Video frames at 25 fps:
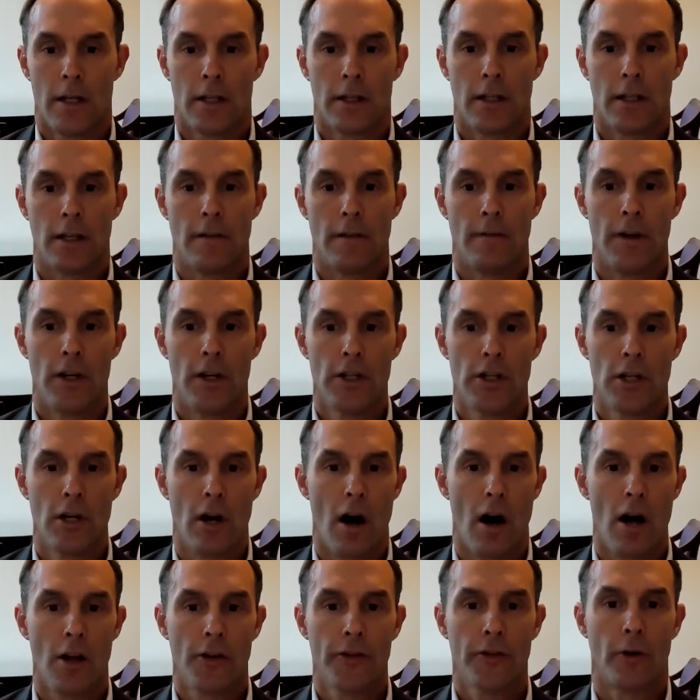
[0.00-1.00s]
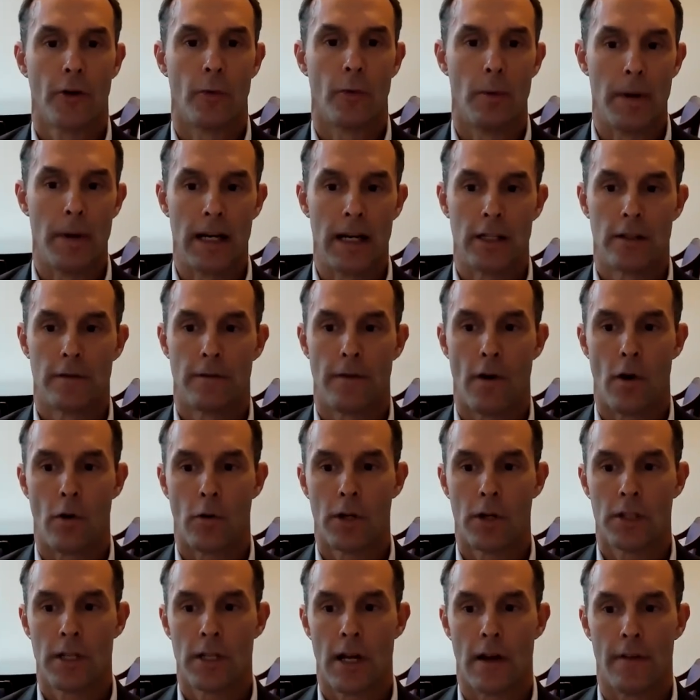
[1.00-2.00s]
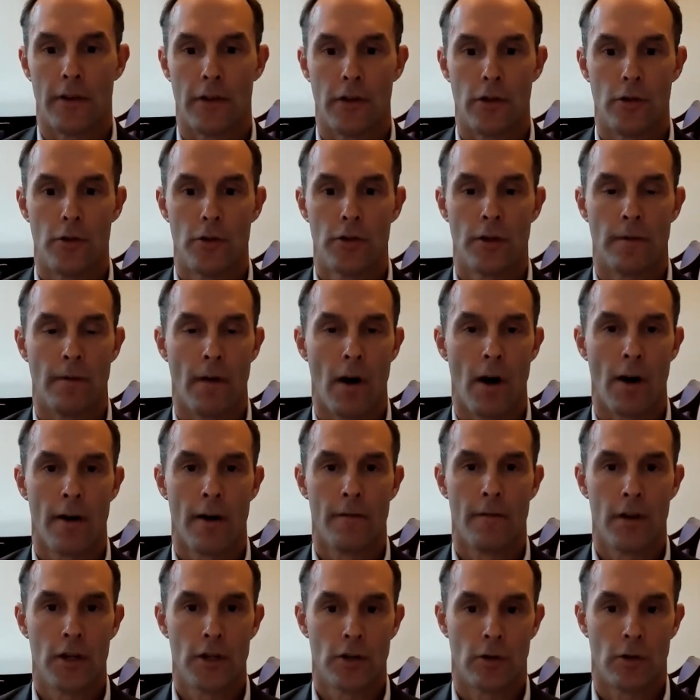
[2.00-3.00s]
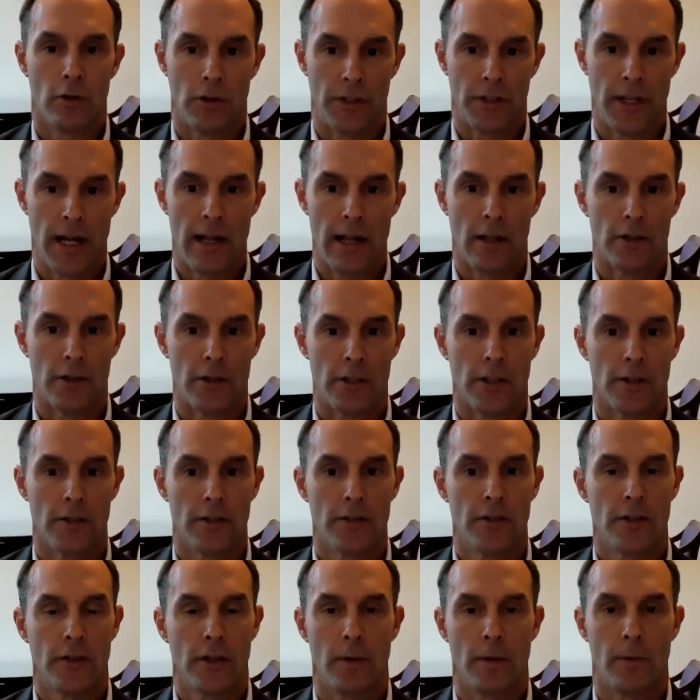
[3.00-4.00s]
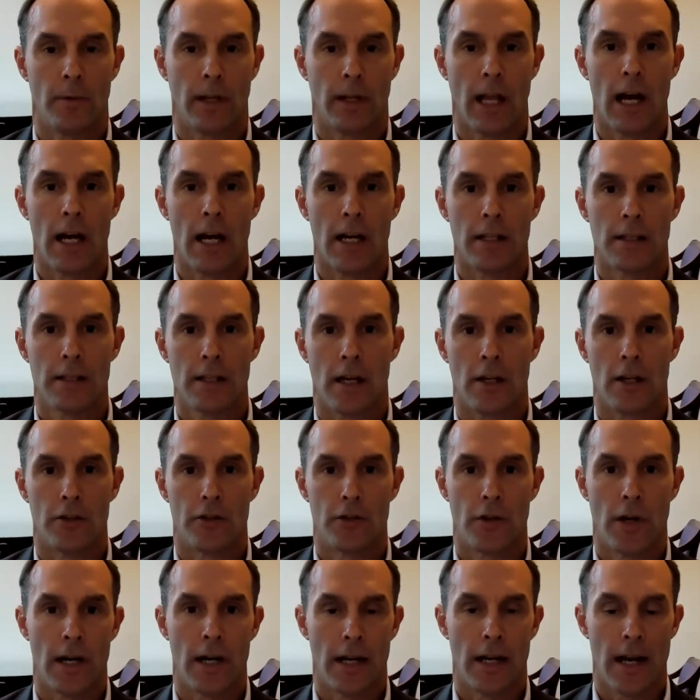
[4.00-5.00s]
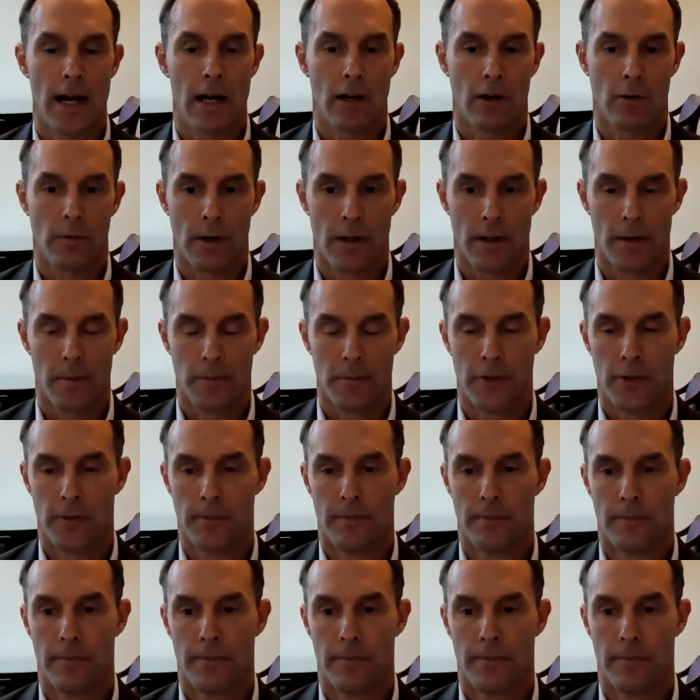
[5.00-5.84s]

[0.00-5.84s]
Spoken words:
The division also remains focused on the use of artificial intelligence and reliance on trading algorithms.